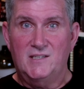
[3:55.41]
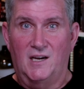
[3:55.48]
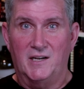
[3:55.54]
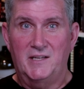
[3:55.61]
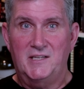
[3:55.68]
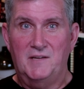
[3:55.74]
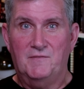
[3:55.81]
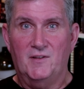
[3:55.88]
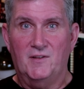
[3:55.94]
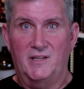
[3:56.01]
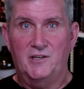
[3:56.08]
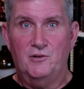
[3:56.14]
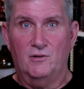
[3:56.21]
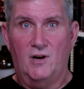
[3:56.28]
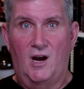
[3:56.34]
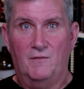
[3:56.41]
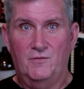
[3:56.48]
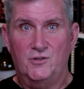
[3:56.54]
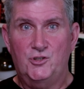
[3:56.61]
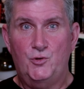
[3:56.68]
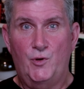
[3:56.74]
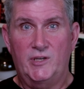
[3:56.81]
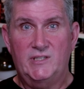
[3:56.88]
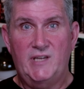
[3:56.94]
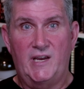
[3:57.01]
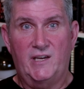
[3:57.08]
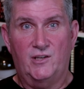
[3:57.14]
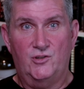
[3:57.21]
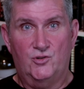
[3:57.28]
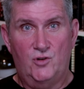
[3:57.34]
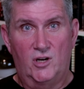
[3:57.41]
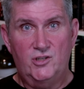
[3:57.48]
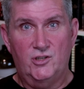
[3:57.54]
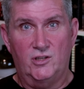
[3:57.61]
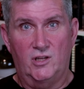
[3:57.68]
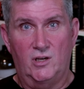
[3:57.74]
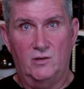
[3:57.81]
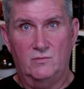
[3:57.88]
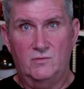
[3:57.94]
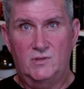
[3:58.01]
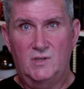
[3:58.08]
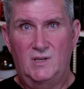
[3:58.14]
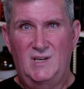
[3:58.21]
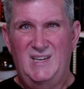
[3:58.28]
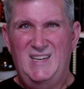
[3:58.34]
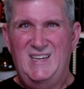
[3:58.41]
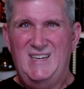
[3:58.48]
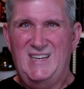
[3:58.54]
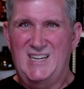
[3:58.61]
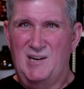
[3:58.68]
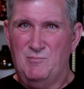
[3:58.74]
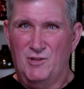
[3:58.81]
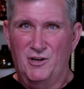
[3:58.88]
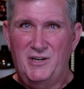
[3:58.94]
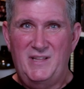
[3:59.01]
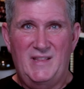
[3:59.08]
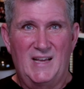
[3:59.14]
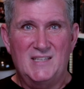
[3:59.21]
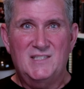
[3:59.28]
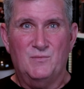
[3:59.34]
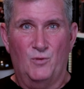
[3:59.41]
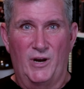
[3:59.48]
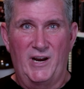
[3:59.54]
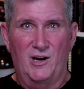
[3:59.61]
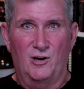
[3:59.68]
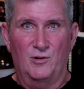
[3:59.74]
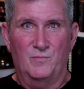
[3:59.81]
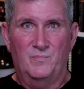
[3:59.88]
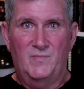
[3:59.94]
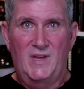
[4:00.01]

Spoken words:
on it if the lender offers USDA construction loans, and I'm learning that's rare.